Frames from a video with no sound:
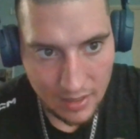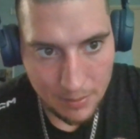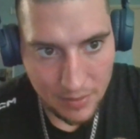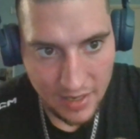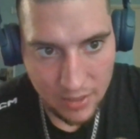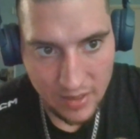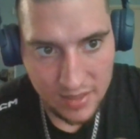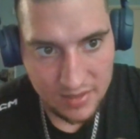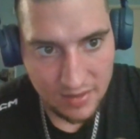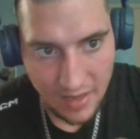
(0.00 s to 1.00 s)
But
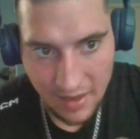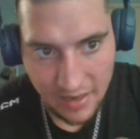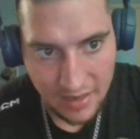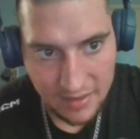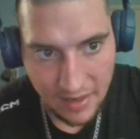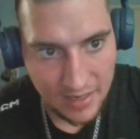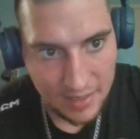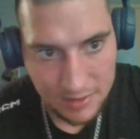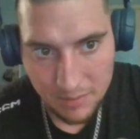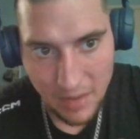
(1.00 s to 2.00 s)
anyways, I got
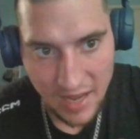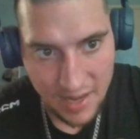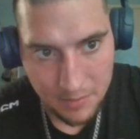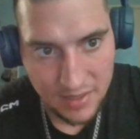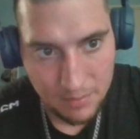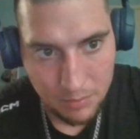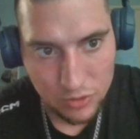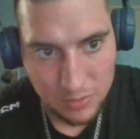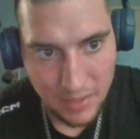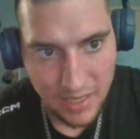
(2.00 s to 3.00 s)
some bad
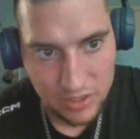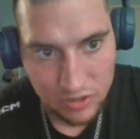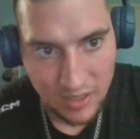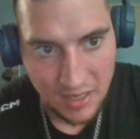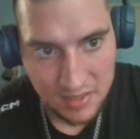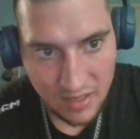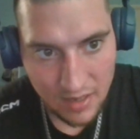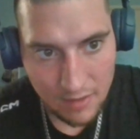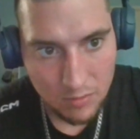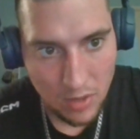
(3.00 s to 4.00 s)
post-traumatic stress
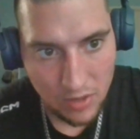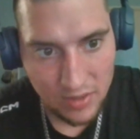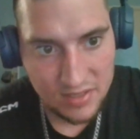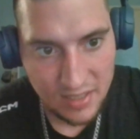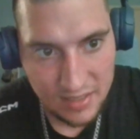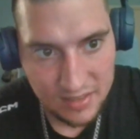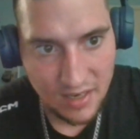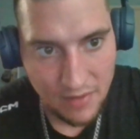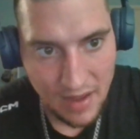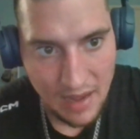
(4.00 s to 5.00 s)
from all these things that
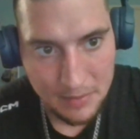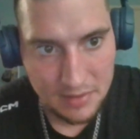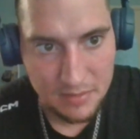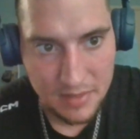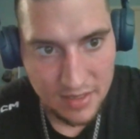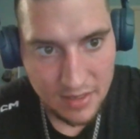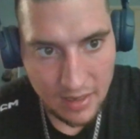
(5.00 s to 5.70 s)
have happened to me,